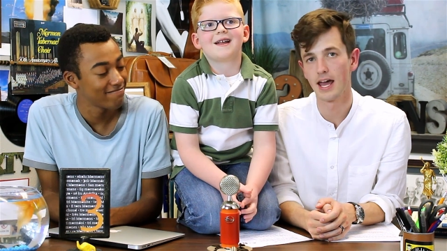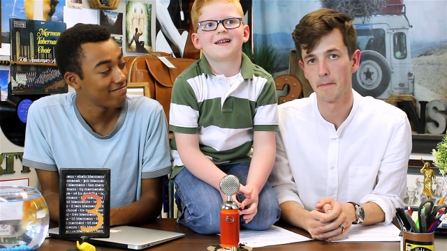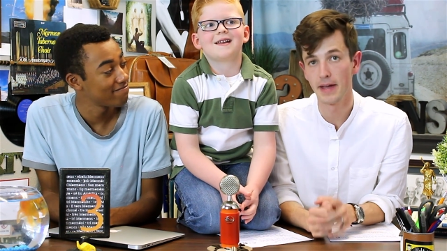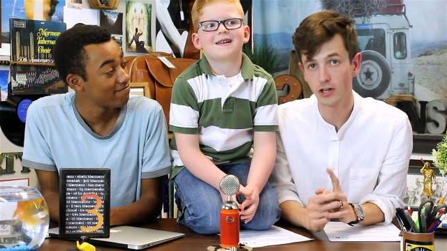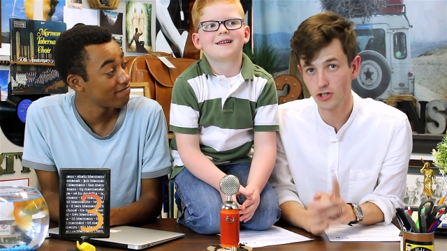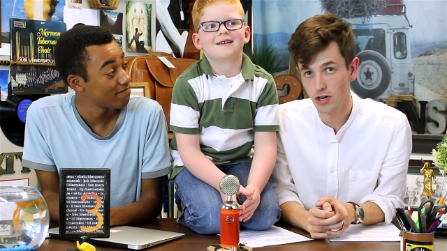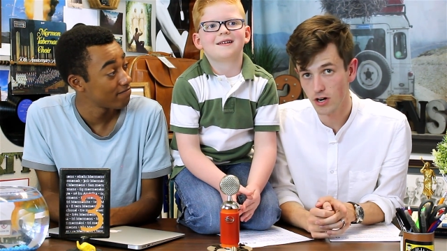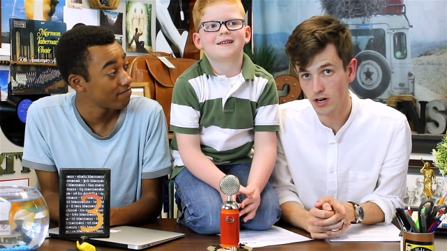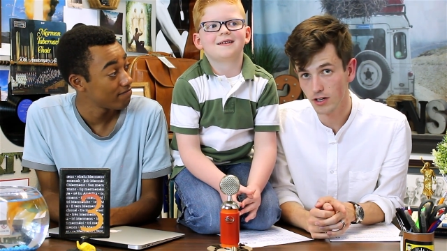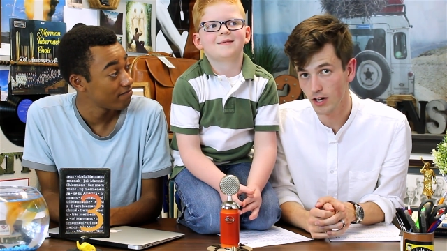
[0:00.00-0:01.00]
Speaker 1: And make
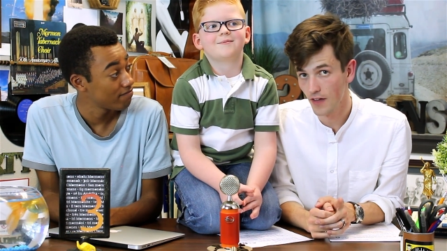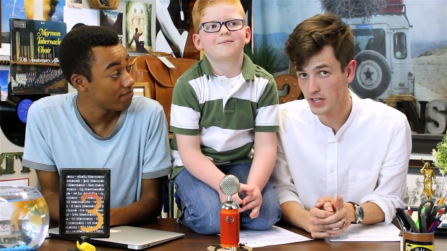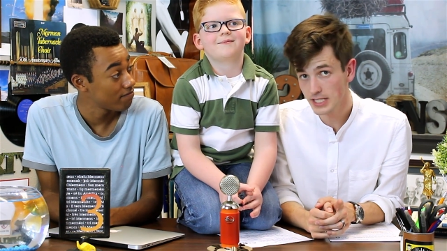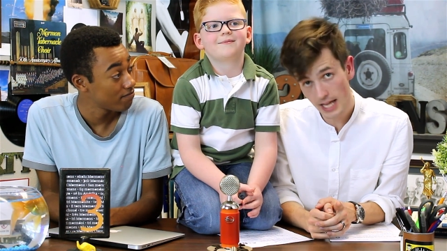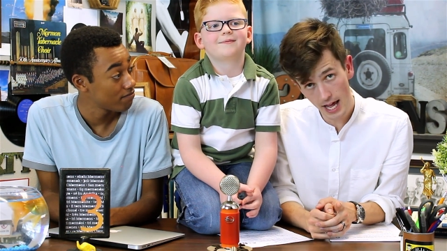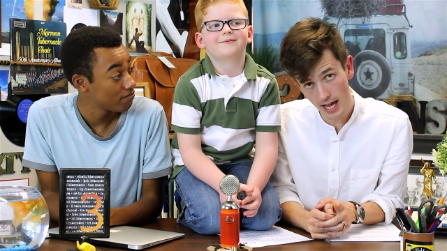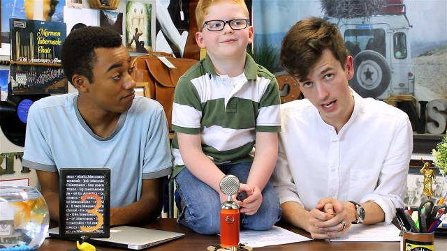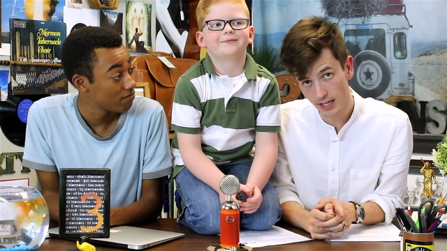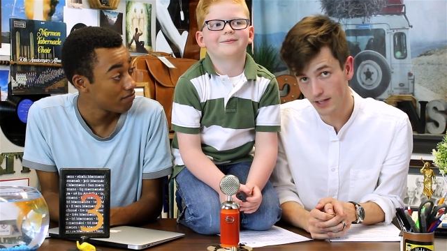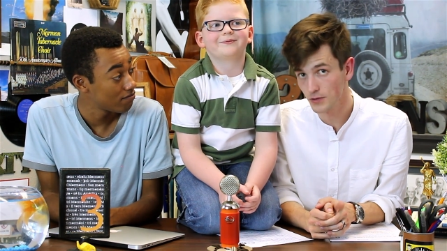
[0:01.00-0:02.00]
sure on this
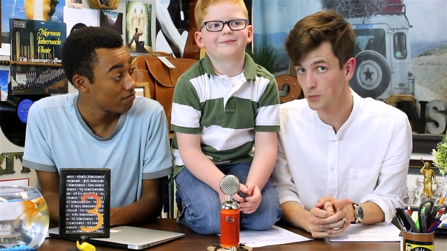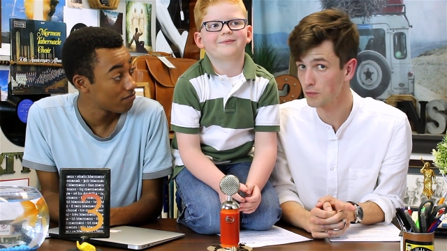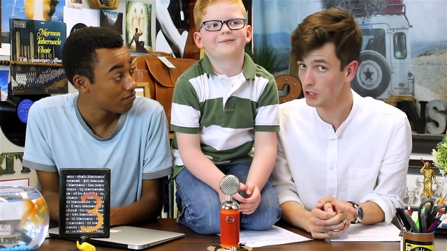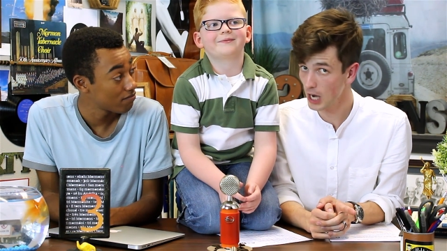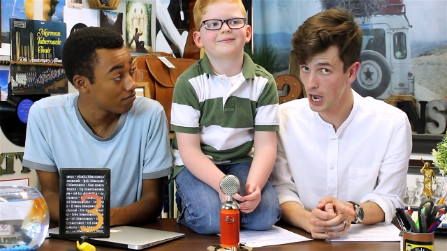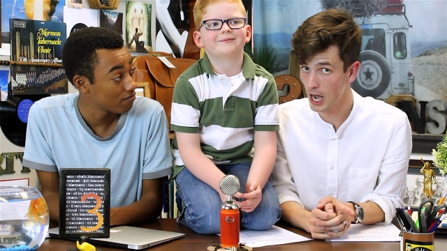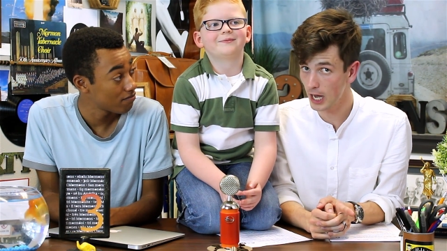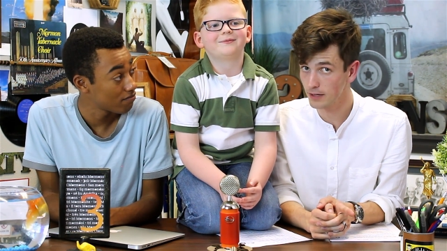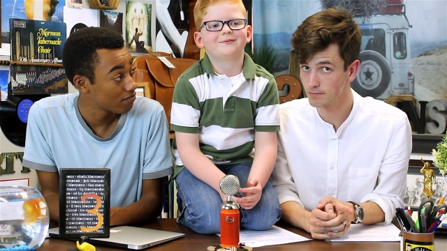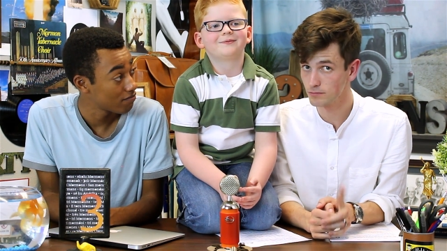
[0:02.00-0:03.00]
day, you
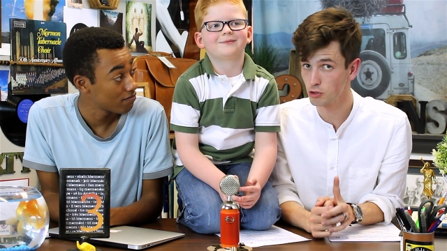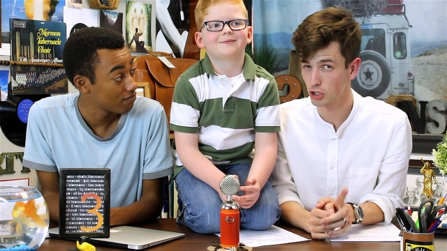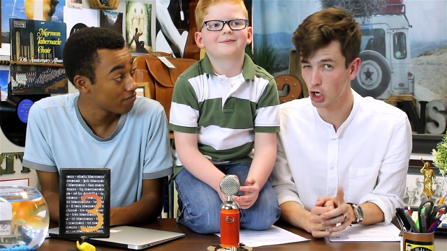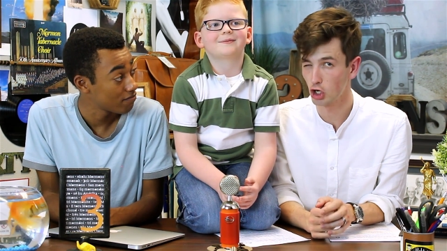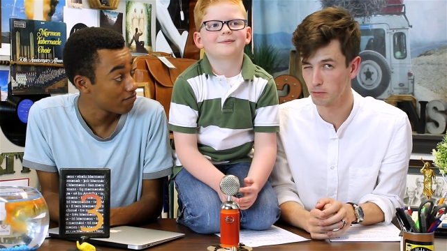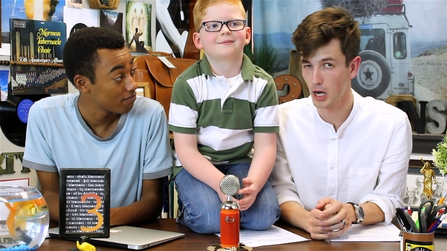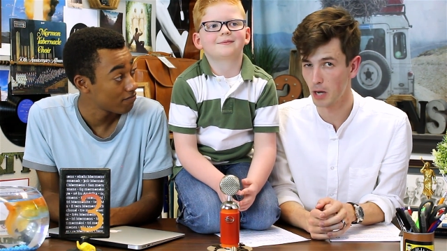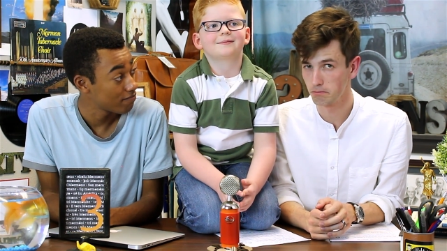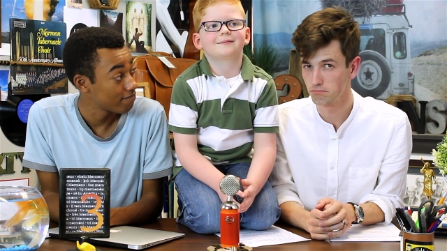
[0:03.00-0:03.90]
forgot, you should call your mom.